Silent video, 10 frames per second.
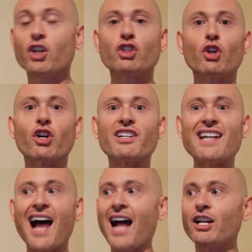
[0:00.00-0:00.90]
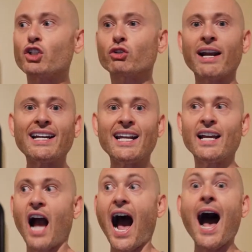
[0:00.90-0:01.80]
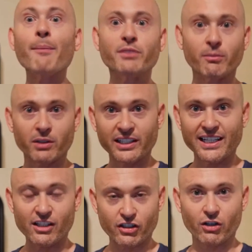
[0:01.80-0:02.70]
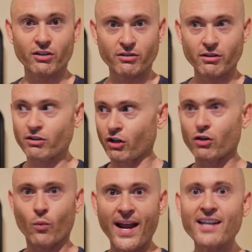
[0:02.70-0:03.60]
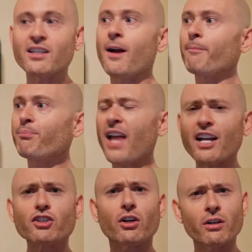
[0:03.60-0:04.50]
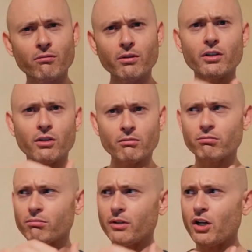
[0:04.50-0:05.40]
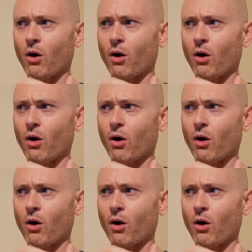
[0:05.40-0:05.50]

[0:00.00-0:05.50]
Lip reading: So you're not training optimally in certain ways. And so your